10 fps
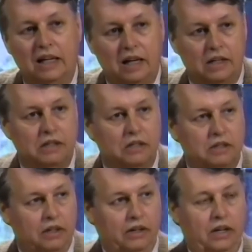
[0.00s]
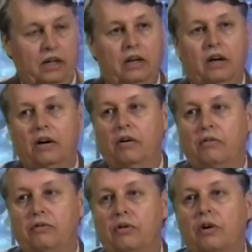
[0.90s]
and necessary
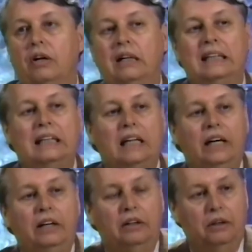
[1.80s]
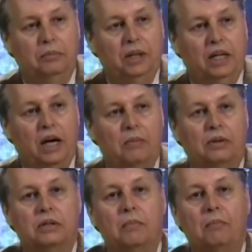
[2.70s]
for later being
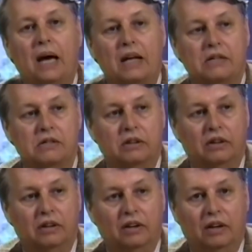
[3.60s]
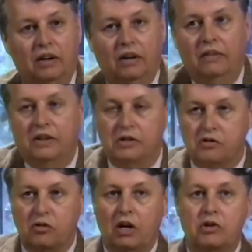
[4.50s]
able to master the
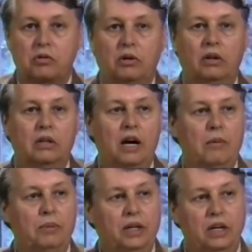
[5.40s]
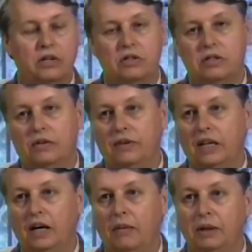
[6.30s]
structural complications of the
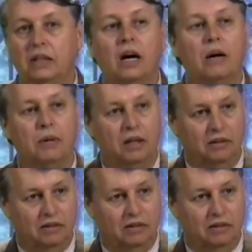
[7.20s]
Abhidhamma.